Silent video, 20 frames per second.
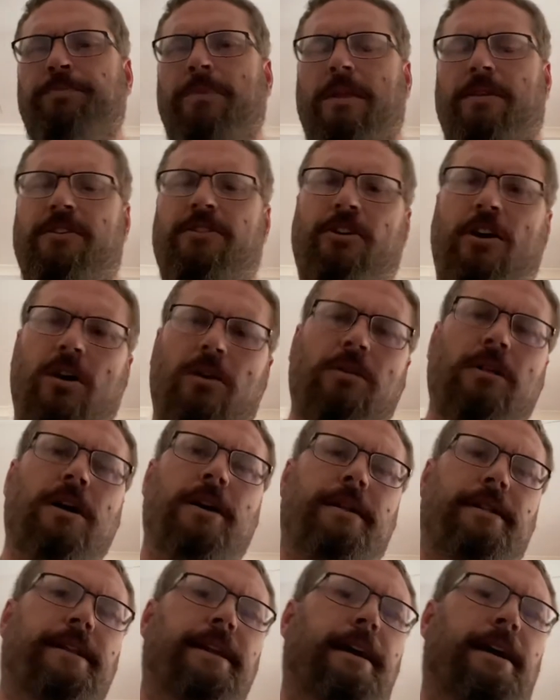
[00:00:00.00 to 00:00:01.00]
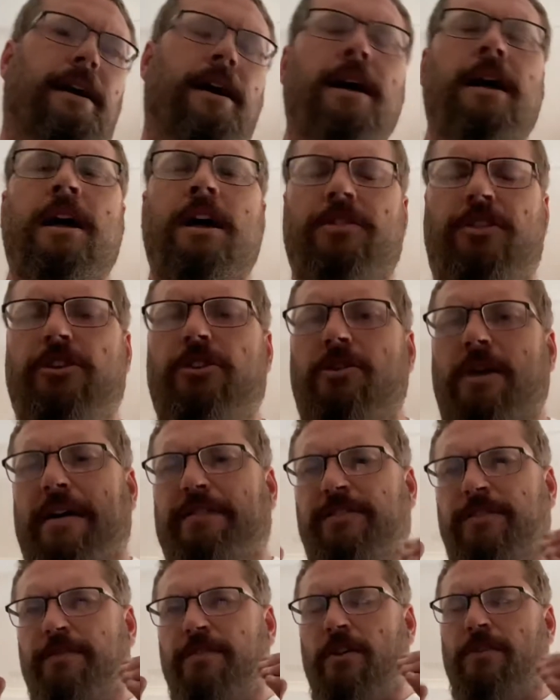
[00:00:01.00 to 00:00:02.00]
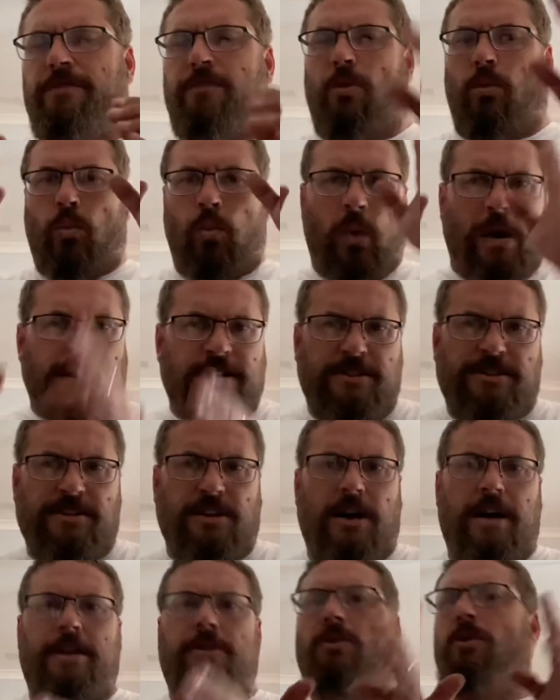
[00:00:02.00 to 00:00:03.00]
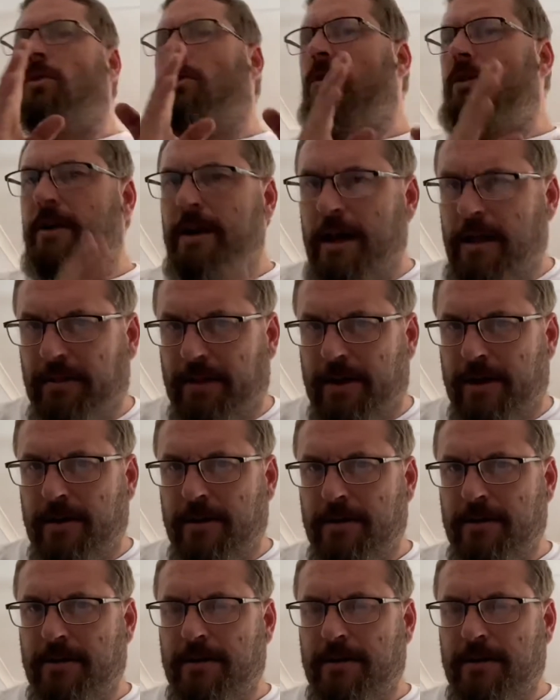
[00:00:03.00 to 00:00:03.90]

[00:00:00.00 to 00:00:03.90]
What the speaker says: This whole idea that you have to vote for one side or another